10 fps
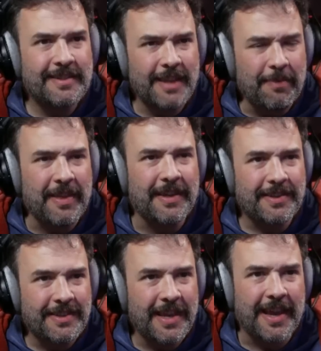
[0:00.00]
Some
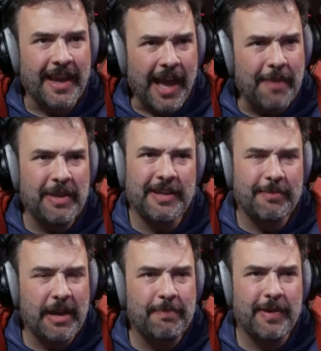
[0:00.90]
things, yeah. I mean,
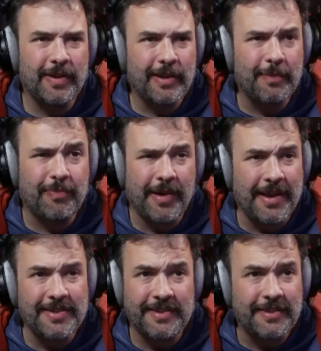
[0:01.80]
you might be a little
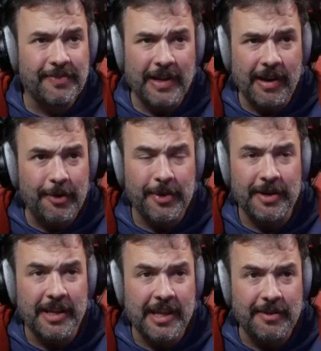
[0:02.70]
pressed to figure out what a
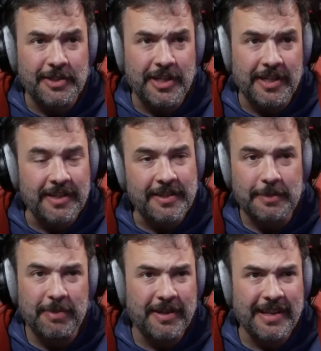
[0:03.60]
Neo-G
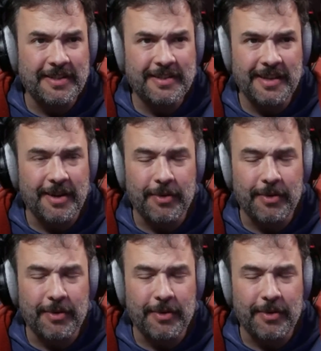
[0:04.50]
is, but that's, whatever.